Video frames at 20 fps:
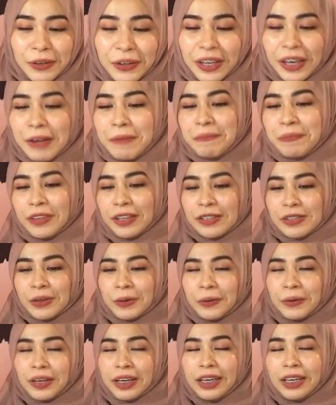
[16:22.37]
Okay,
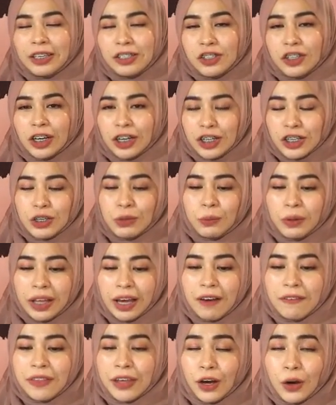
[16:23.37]
so each country will
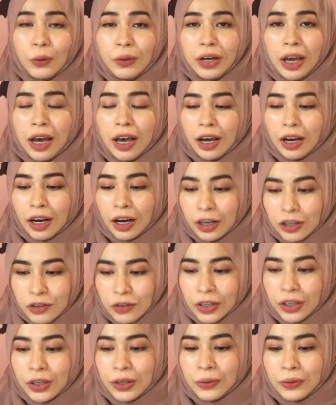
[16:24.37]
have their own
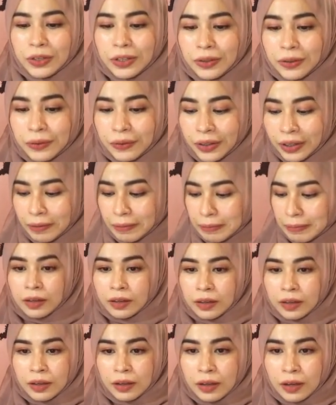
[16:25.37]
country code. All right.
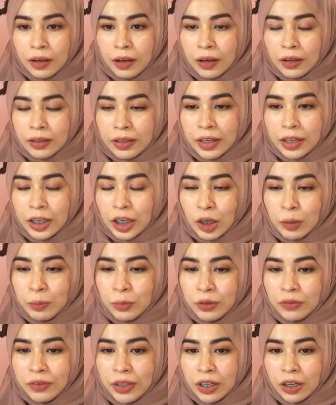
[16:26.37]
Okay, now
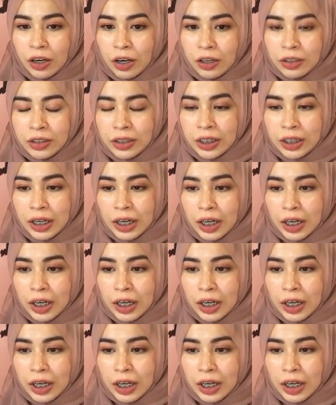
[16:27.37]
moving on.